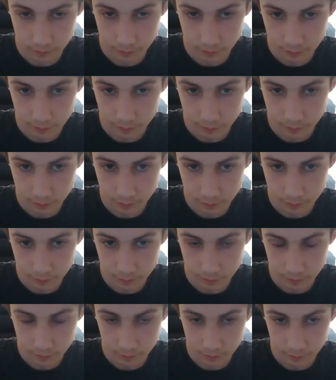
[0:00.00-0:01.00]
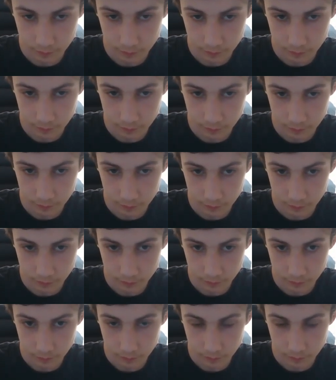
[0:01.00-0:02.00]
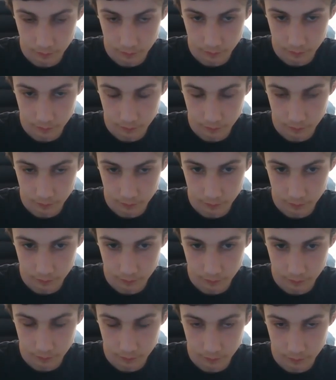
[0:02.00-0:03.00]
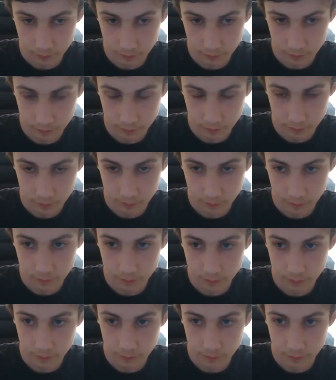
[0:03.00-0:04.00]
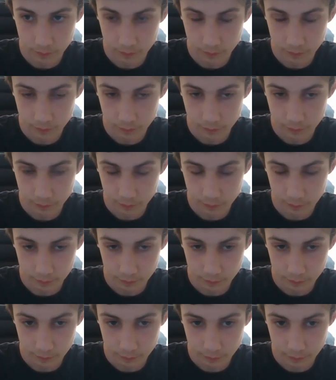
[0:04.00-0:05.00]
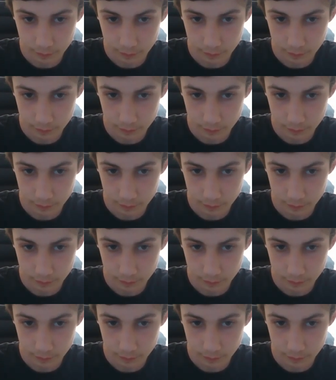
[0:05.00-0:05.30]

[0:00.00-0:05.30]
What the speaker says: No words are spoken by the person on screen.